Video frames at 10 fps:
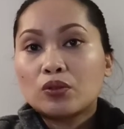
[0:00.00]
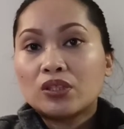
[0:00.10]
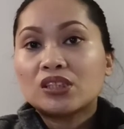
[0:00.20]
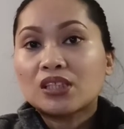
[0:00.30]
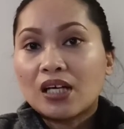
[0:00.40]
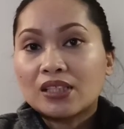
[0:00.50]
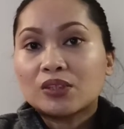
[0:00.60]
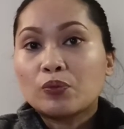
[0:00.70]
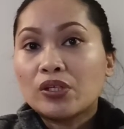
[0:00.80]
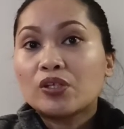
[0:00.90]
discuss
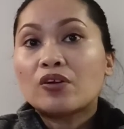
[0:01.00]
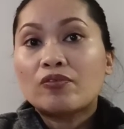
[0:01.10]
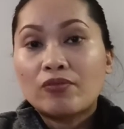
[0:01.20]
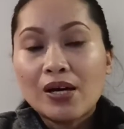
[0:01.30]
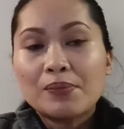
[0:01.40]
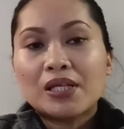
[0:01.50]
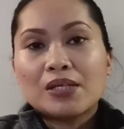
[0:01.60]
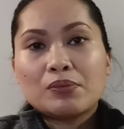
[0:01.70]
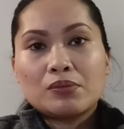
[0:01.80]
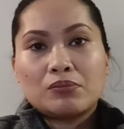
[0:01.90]
with your
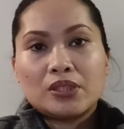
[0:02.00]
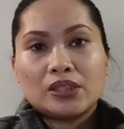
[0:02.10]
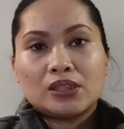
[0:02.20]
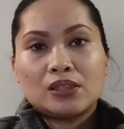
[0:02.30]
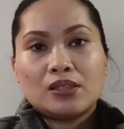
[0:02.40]
family members